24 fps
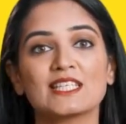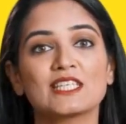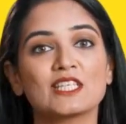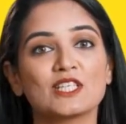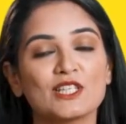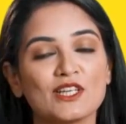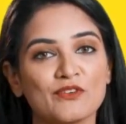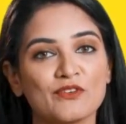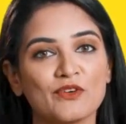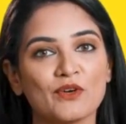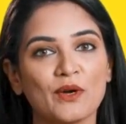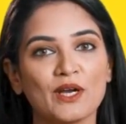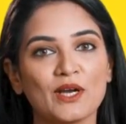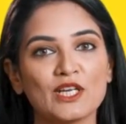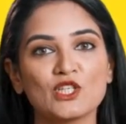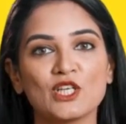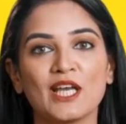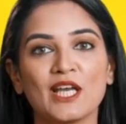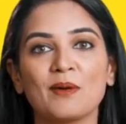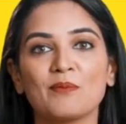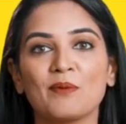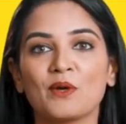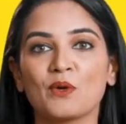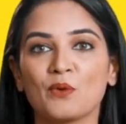to
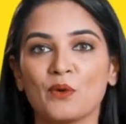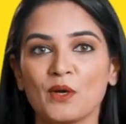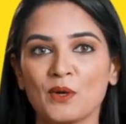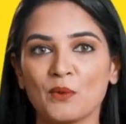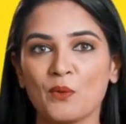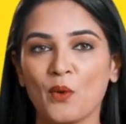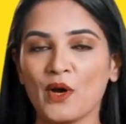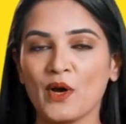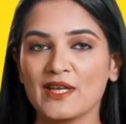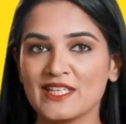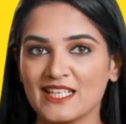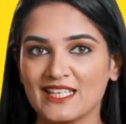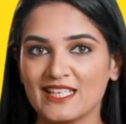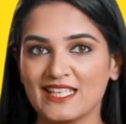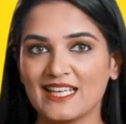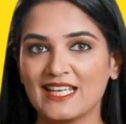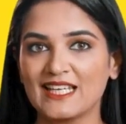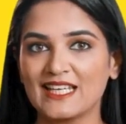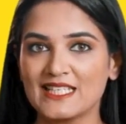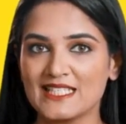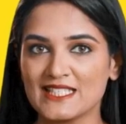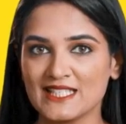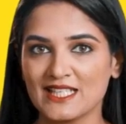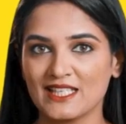differentiate between wants and
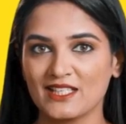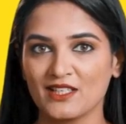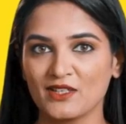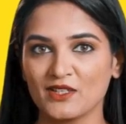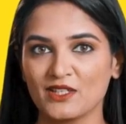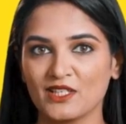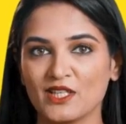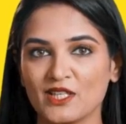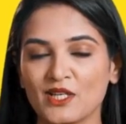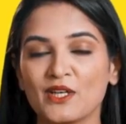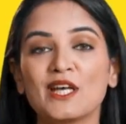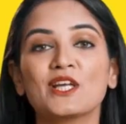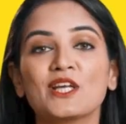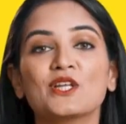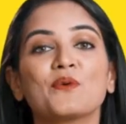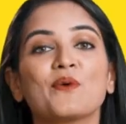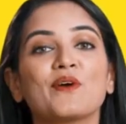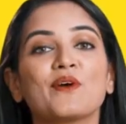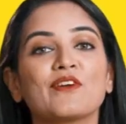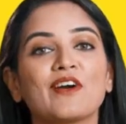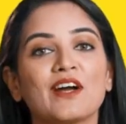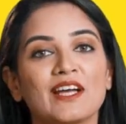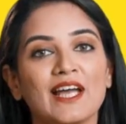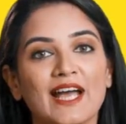needs? You can do
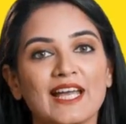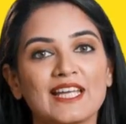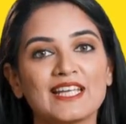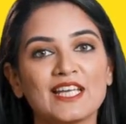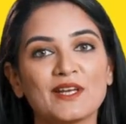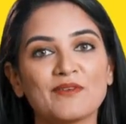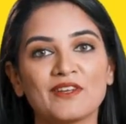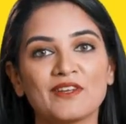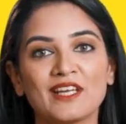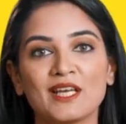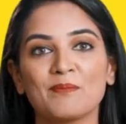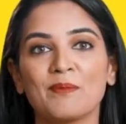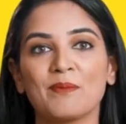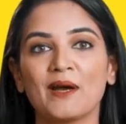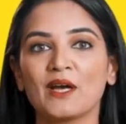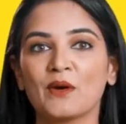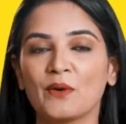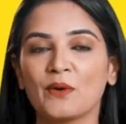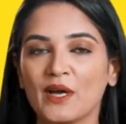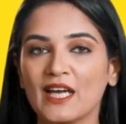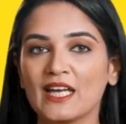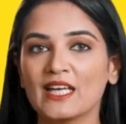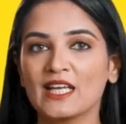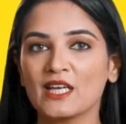a fun activity by
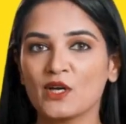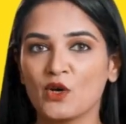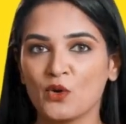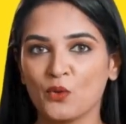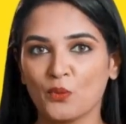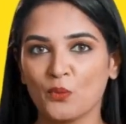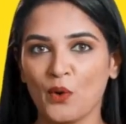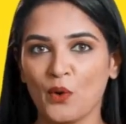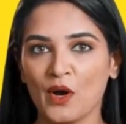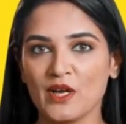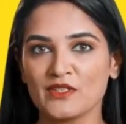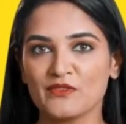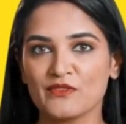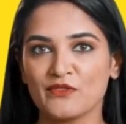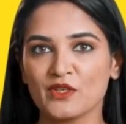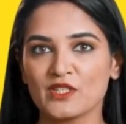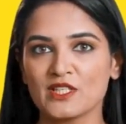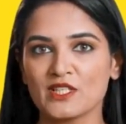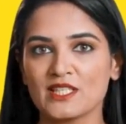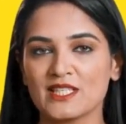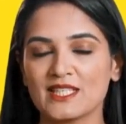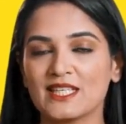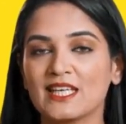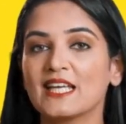creating a wants
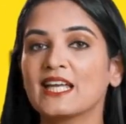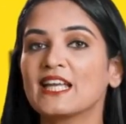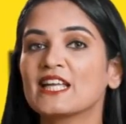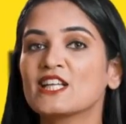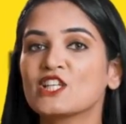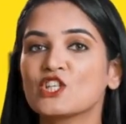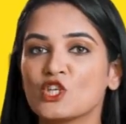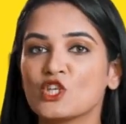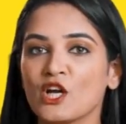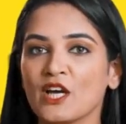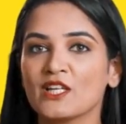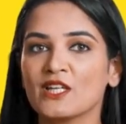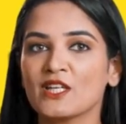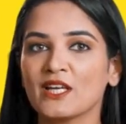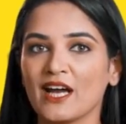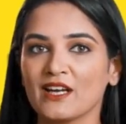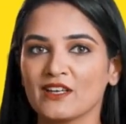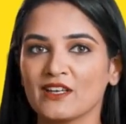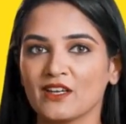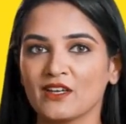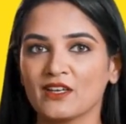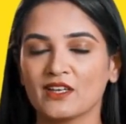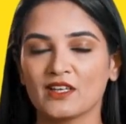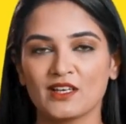versus needs chart
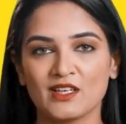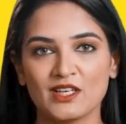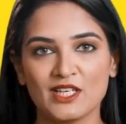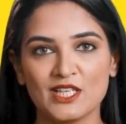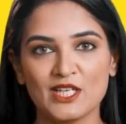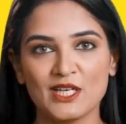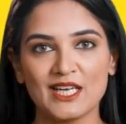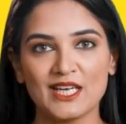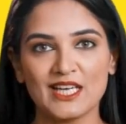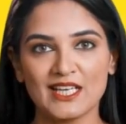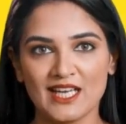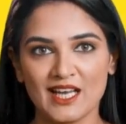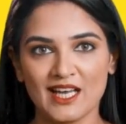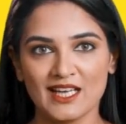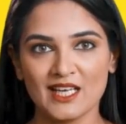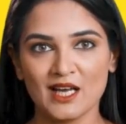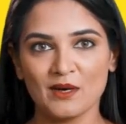together. You can cut